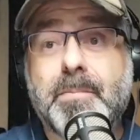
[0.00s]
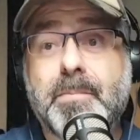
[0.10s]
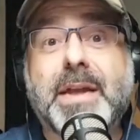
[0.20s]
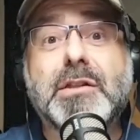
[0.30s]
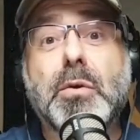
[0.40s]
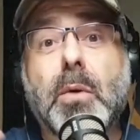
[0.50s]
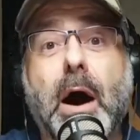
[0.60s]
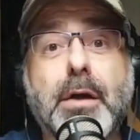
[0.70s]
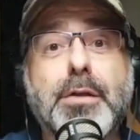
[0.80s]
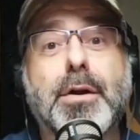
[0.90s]
into
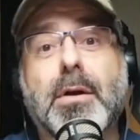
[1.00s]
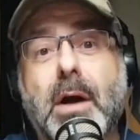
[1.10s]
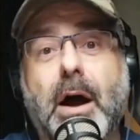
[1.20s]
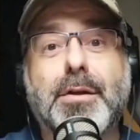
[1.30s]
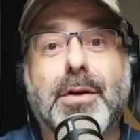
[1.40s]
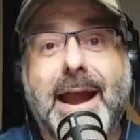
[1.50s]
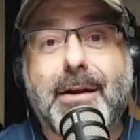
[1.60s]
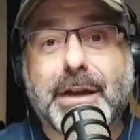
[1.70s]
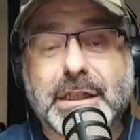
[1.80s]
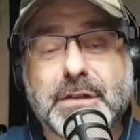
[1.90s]
other other
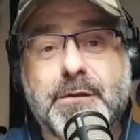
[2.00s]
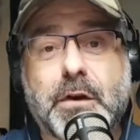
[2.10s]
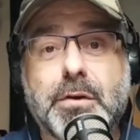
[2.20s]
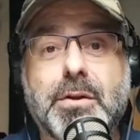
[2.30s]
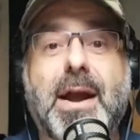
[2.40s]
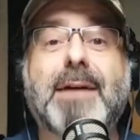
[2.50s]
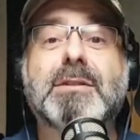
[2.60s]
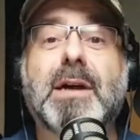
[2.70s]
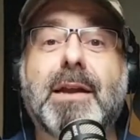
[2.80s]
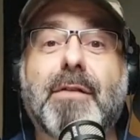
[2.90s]
areas further
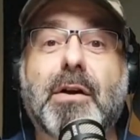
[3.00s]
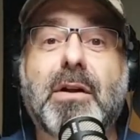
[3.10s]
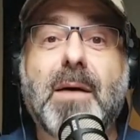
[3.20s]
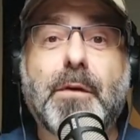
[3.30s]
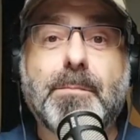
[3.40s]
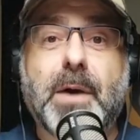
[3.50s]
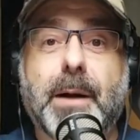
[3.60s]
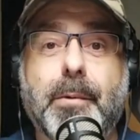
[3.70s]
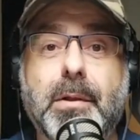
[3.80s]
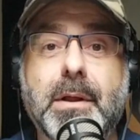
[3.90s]
outside of our comfort
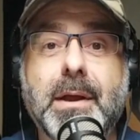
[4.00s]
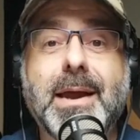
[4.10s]
bubble